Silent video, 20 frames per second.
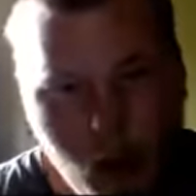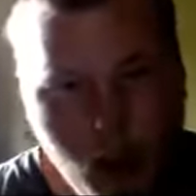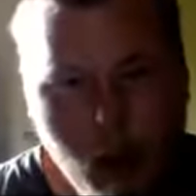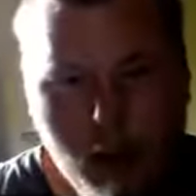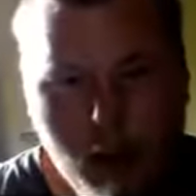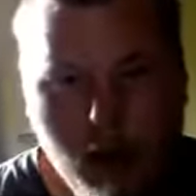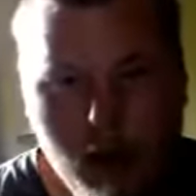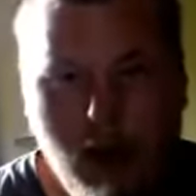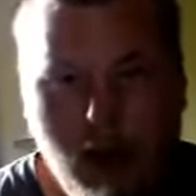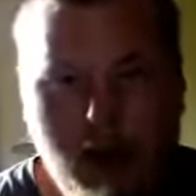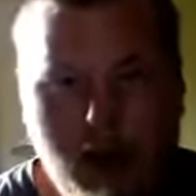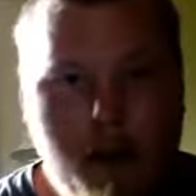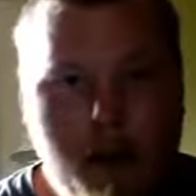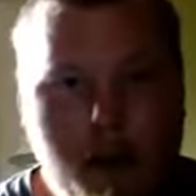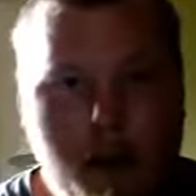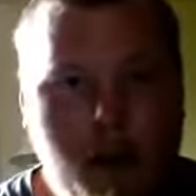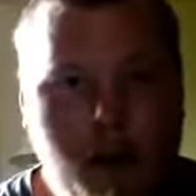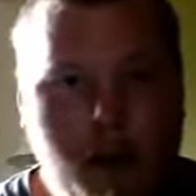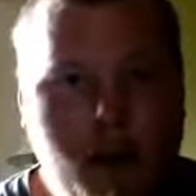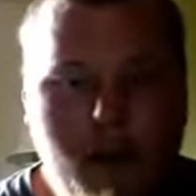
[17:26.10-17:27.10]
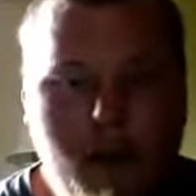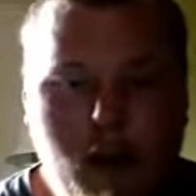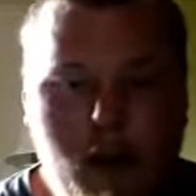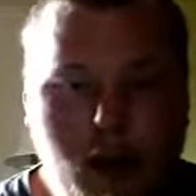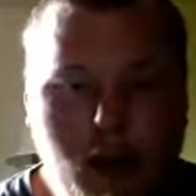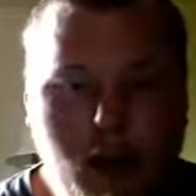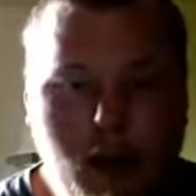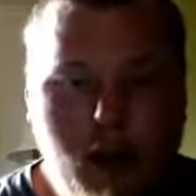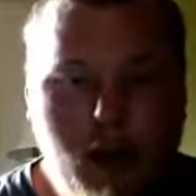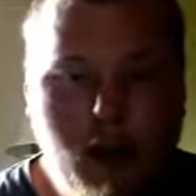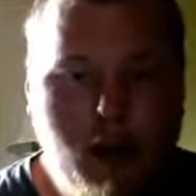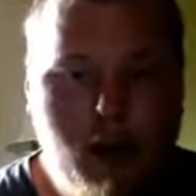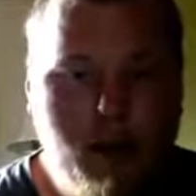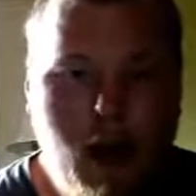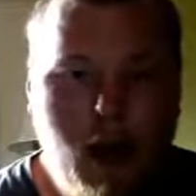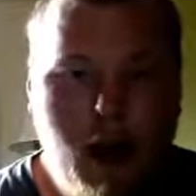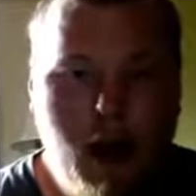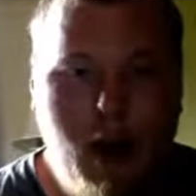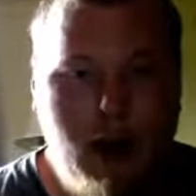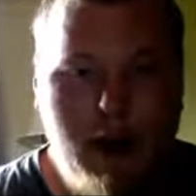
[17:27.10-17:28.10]
device I see nowadays
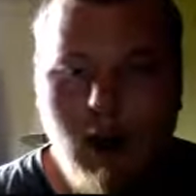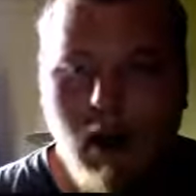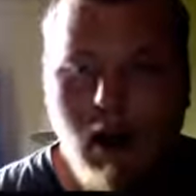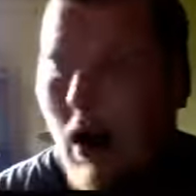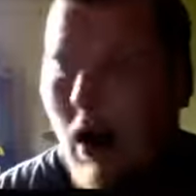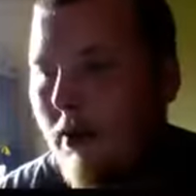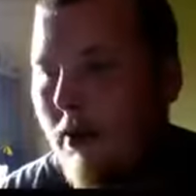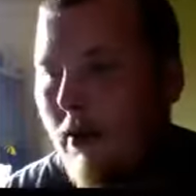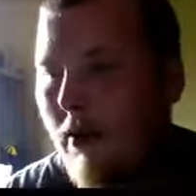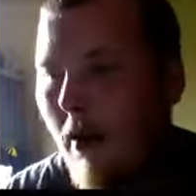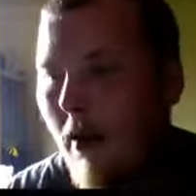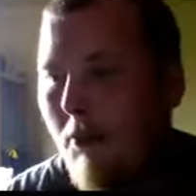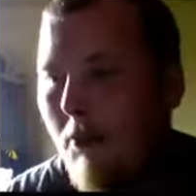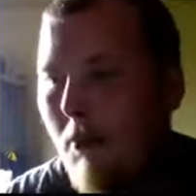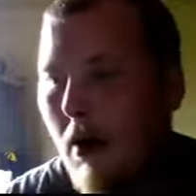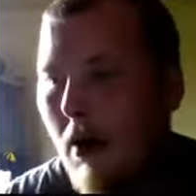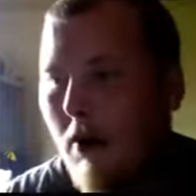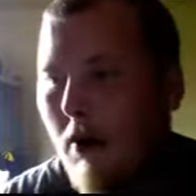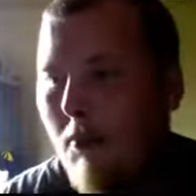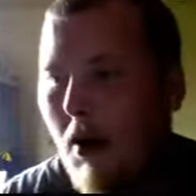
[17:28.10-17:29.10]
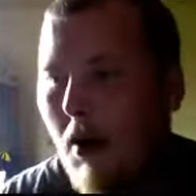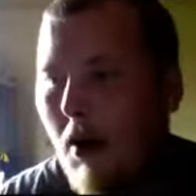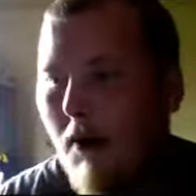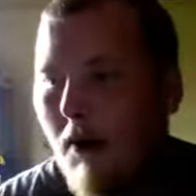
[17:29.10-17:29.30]
have big beefy coils.